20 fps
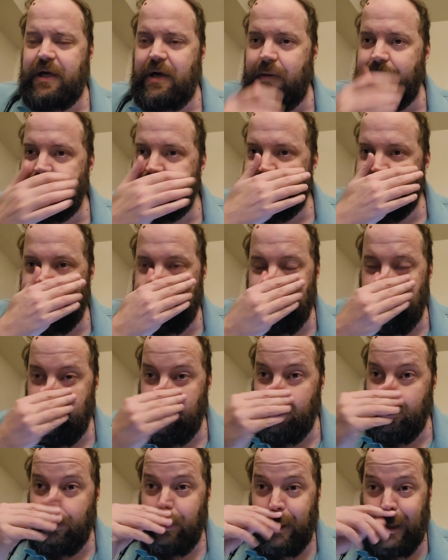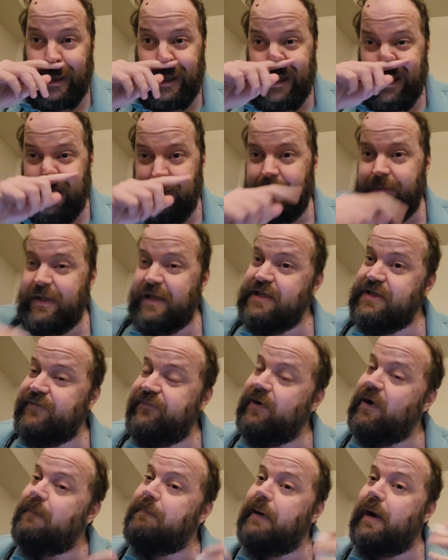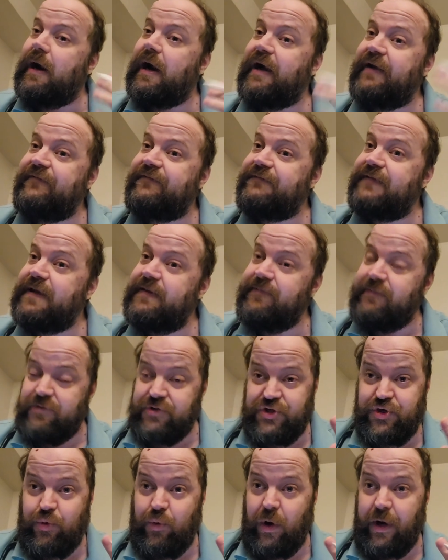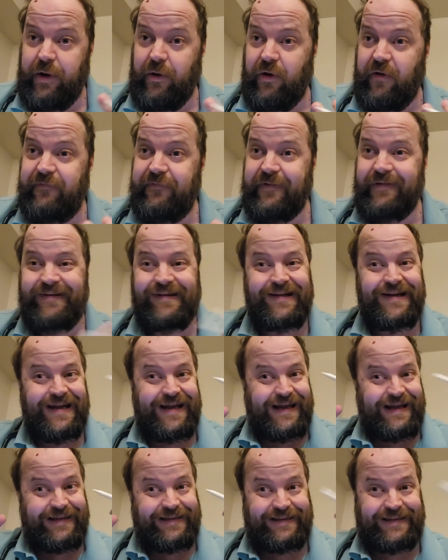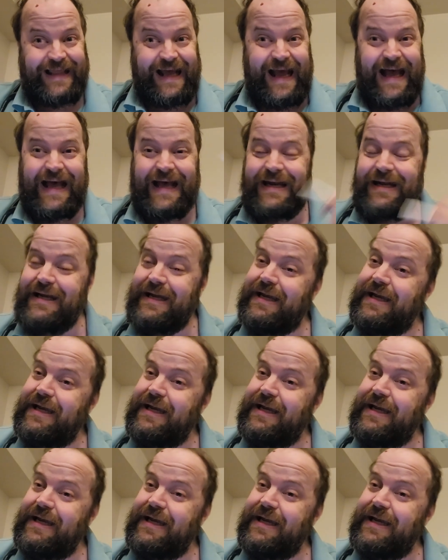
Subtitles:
comes through, and they develop high fevers quite often. That